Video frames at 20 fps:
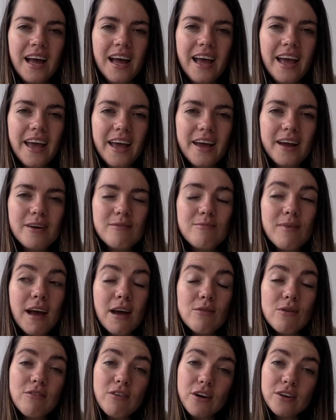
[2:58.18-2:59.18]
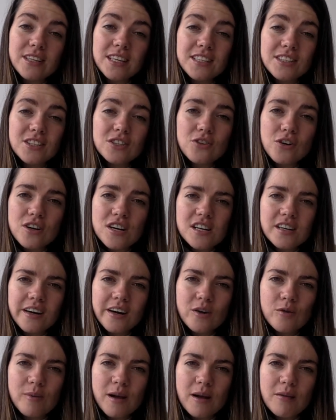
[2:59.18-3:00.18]
However, I'd like to talk a
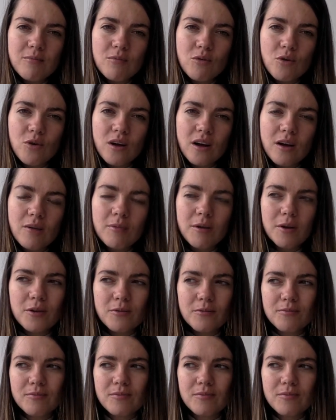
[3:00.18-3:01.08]
little bit more about